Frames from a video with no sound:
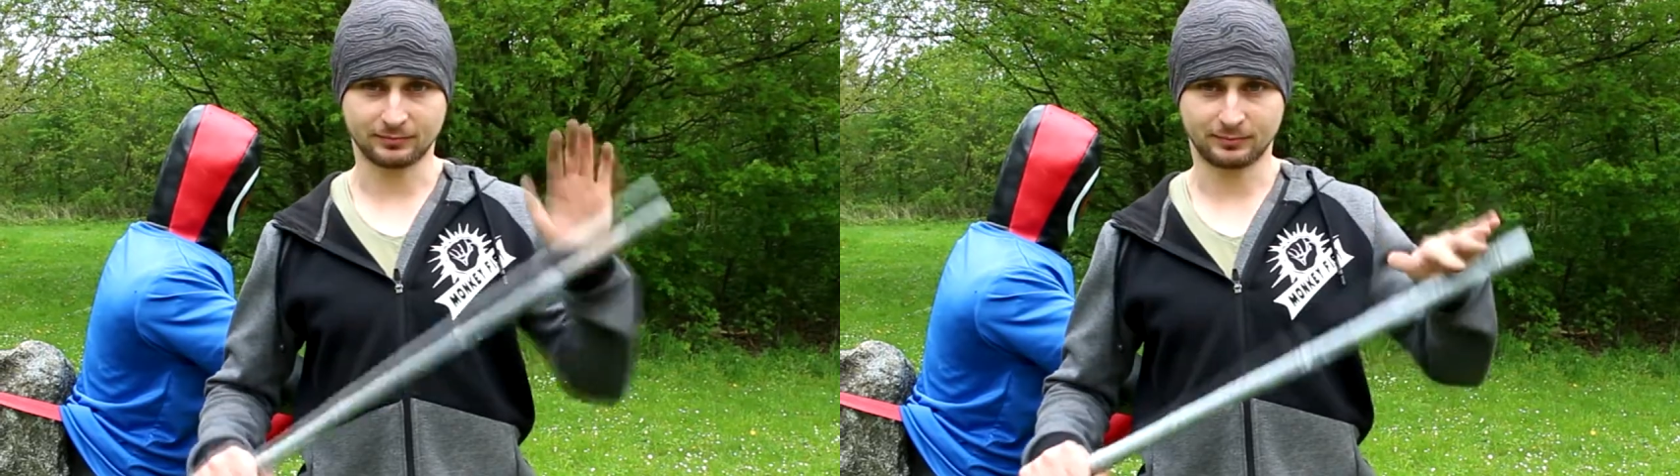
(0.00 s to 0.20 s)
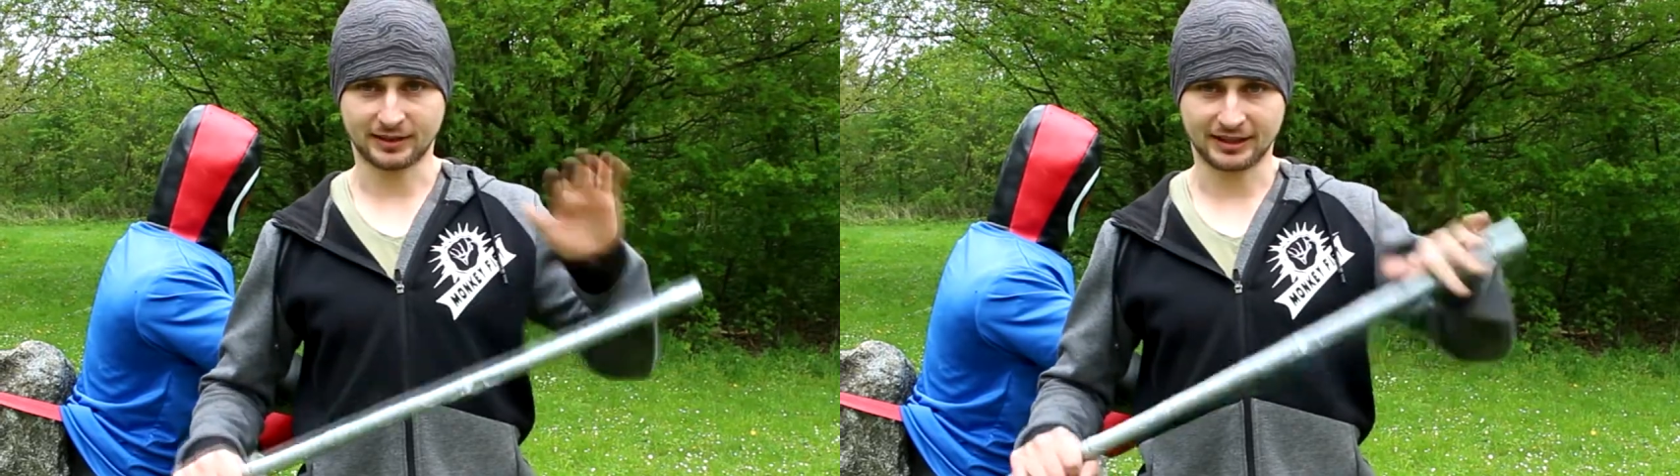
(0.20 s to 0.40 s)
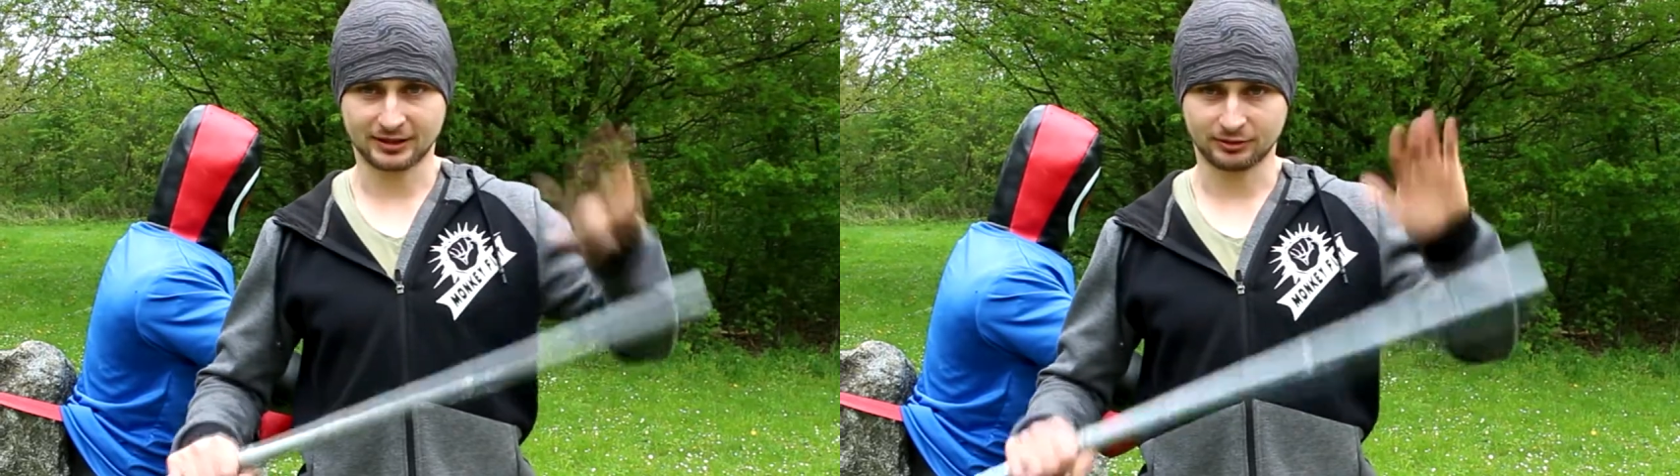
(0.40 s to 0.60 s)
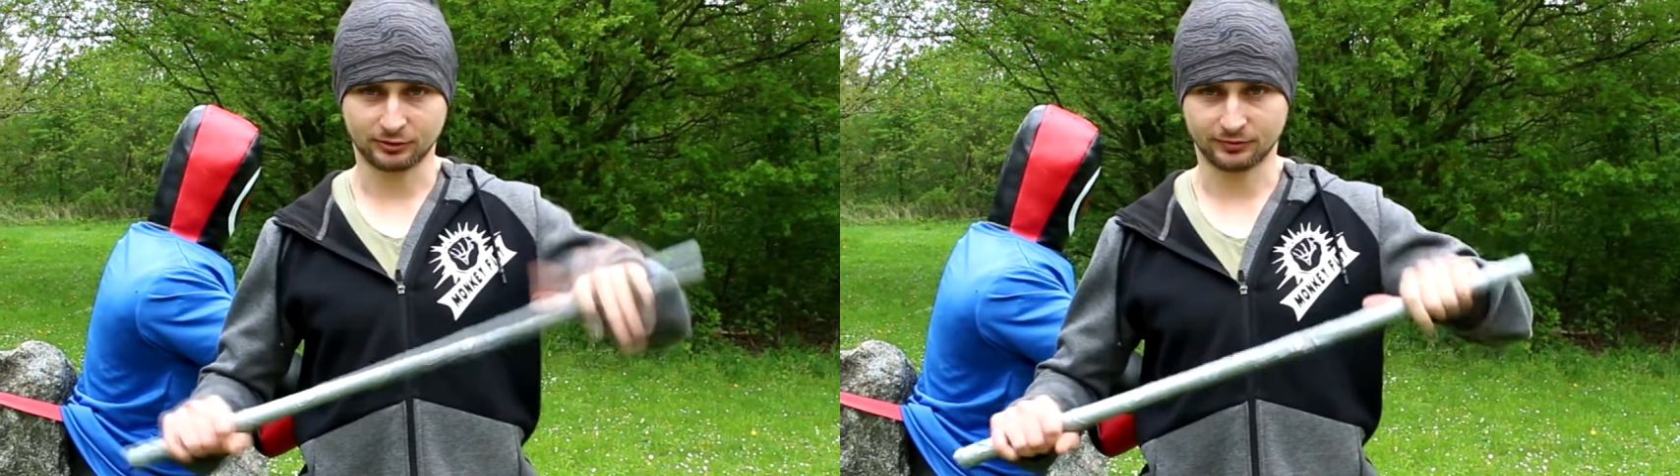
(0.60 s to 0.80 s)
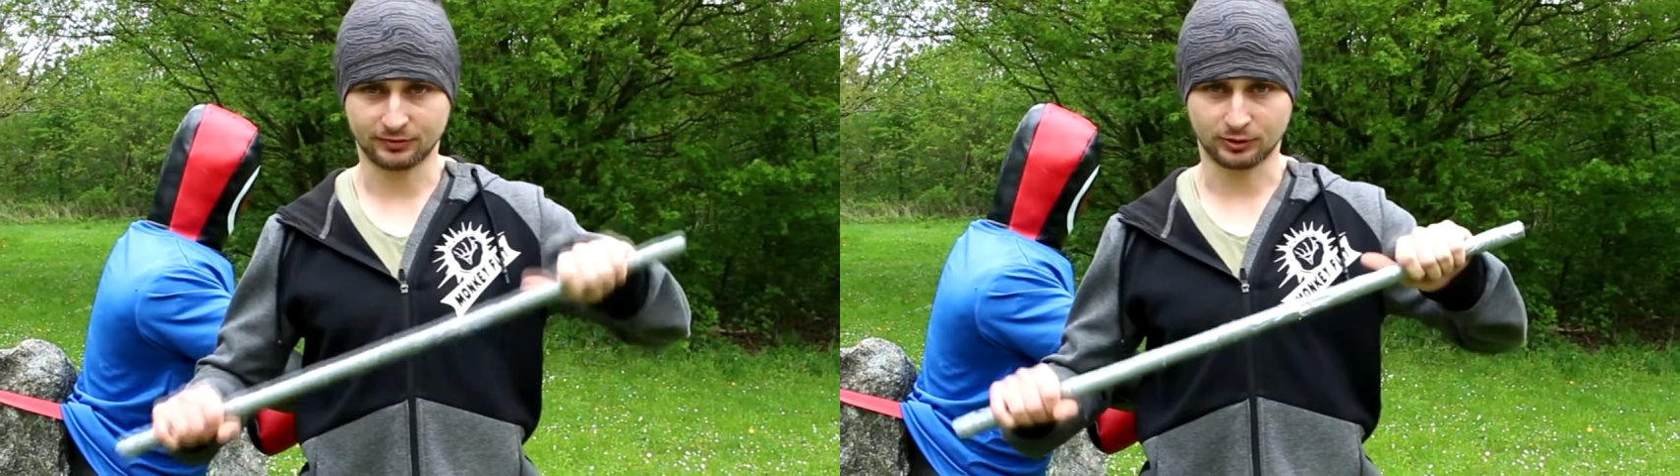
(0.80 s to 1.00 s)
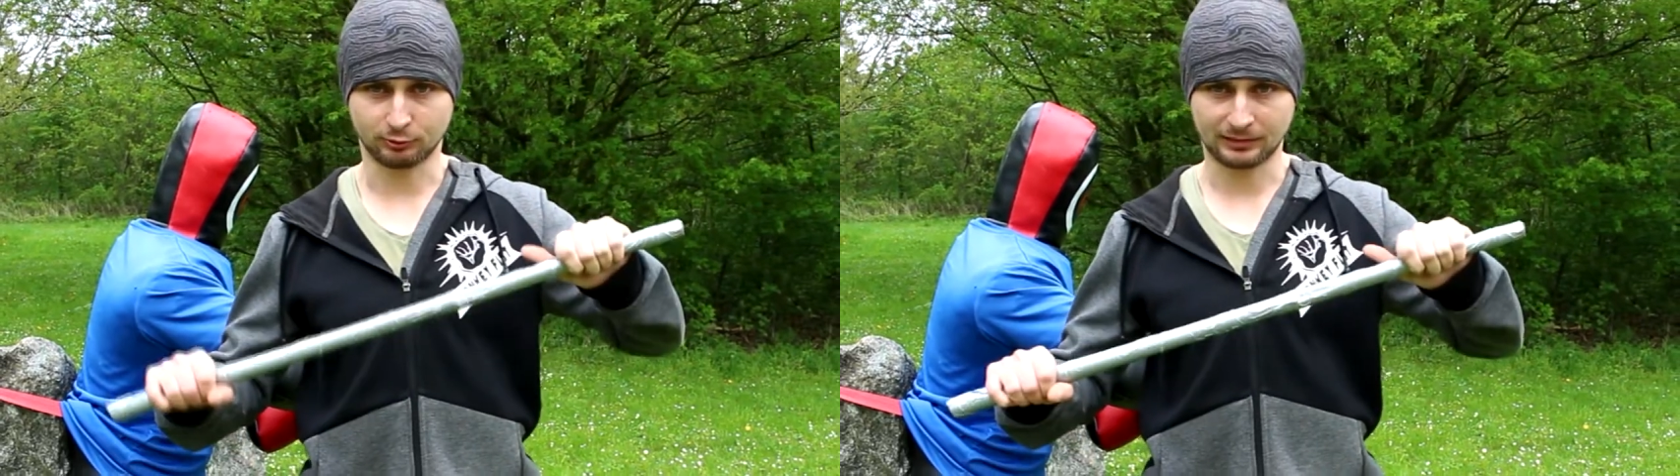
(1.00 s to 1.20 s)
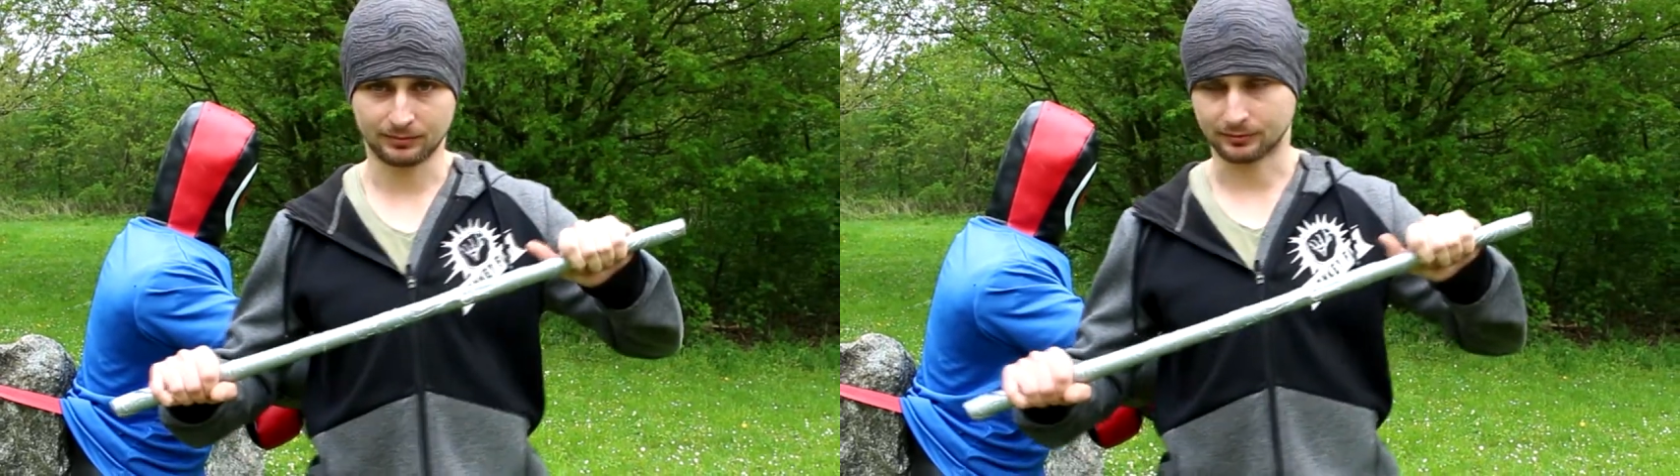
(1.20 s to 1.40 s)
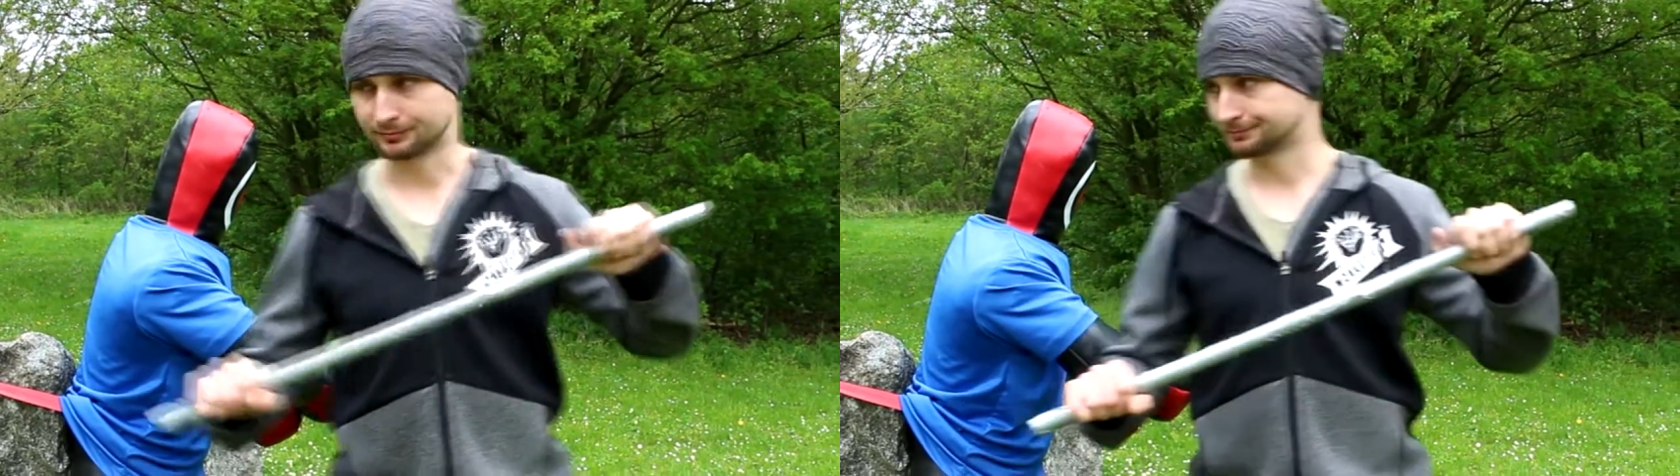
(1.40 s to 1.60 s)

part of your weapon.